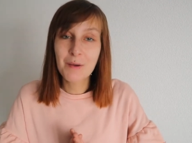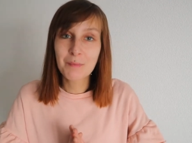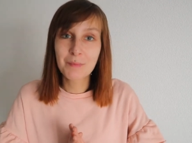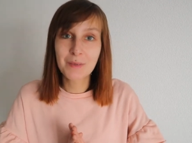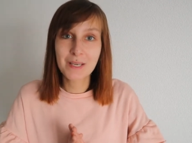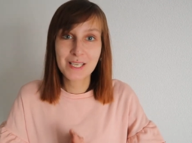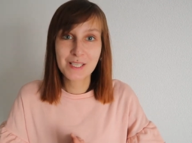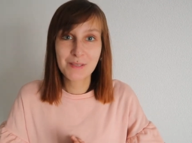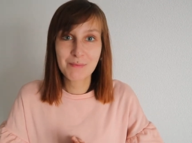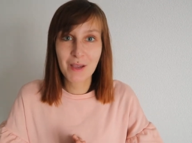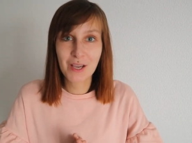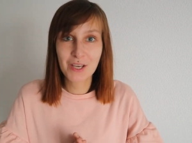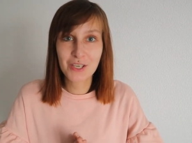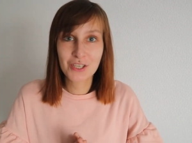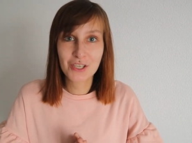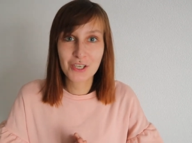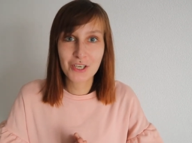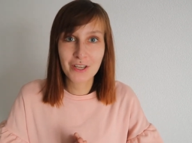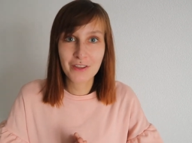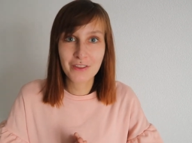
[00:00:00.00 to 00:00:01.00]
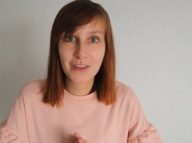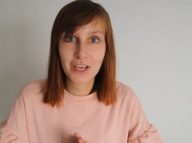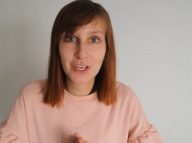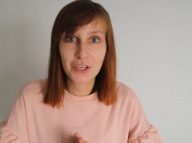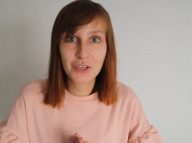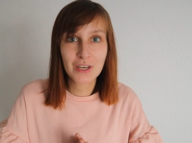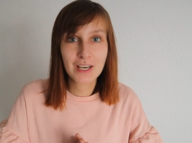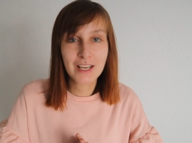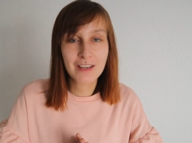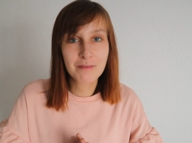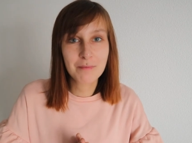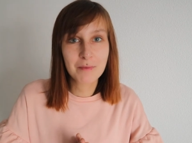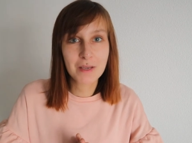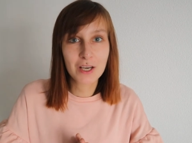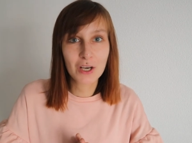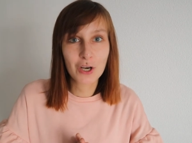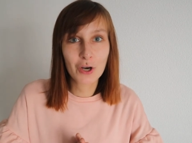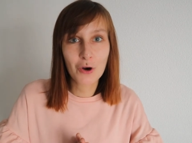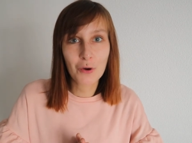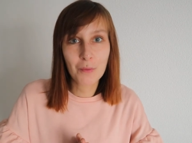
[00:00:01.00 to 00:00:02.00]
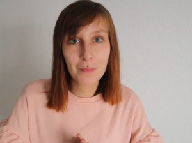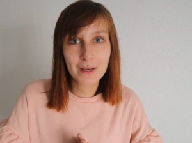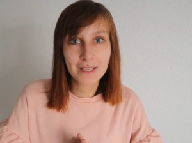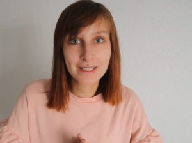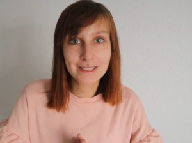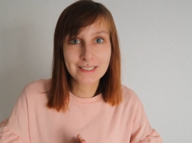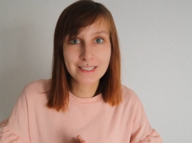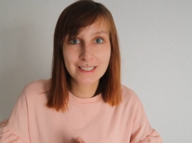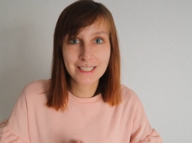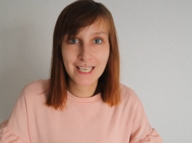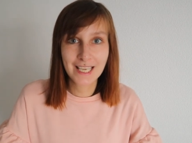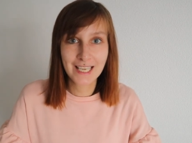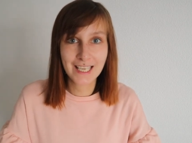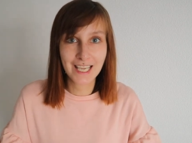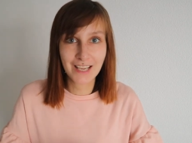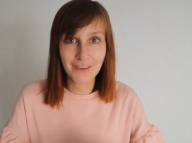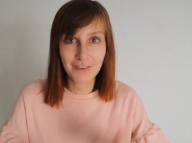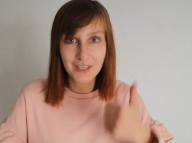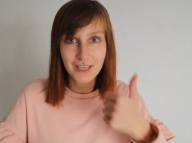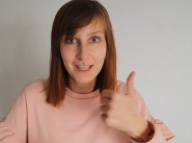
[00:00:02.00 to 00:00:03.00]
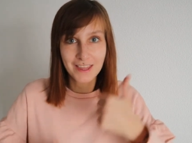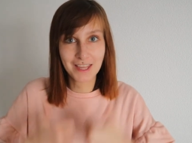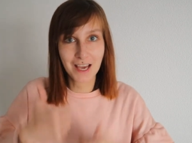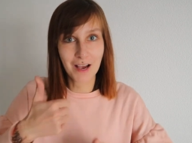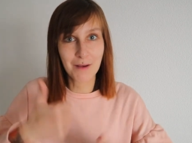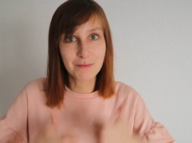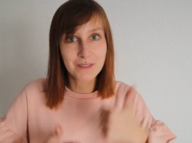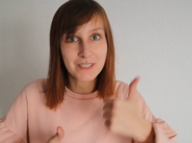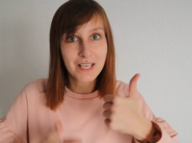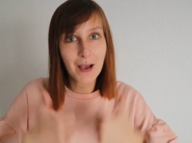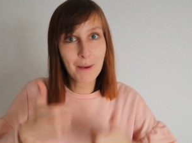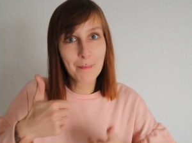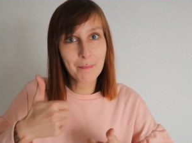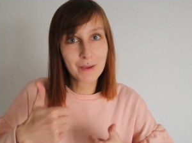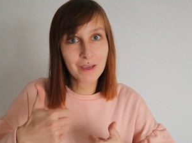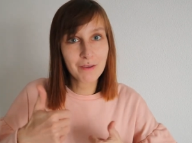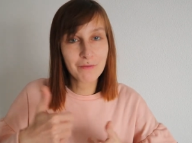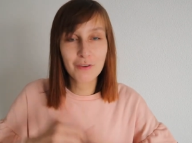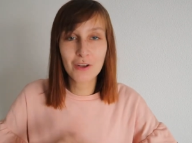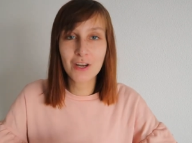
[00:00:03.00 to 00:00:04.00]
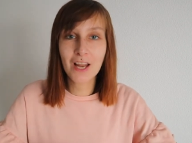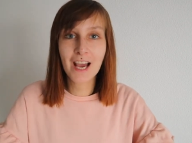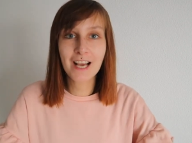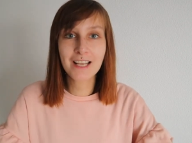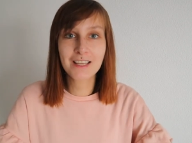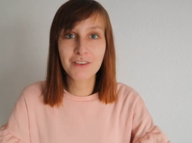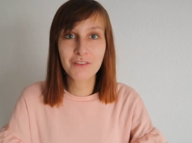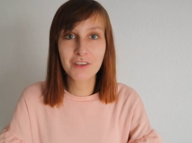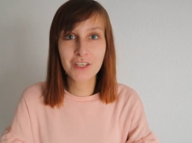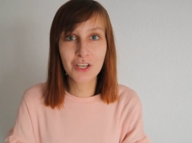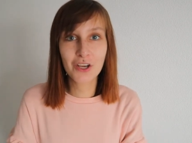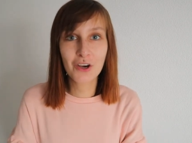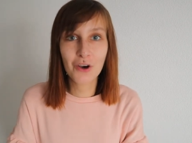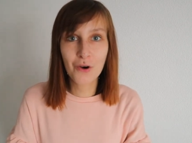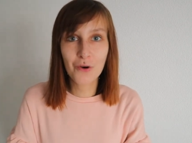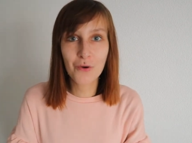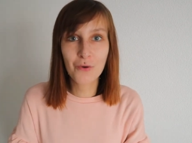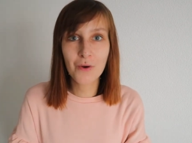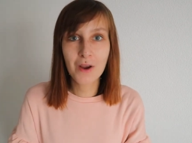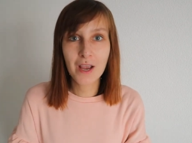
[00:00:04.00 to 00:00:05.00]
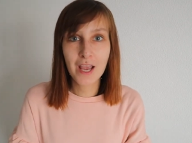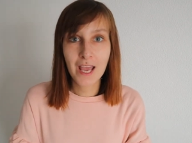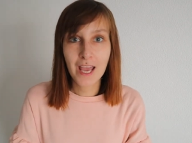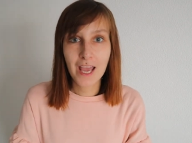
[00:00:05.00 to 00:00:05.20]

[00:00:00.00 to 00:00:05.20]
Please make sure that you leave me a comment, give it a thumbs up if you like the video,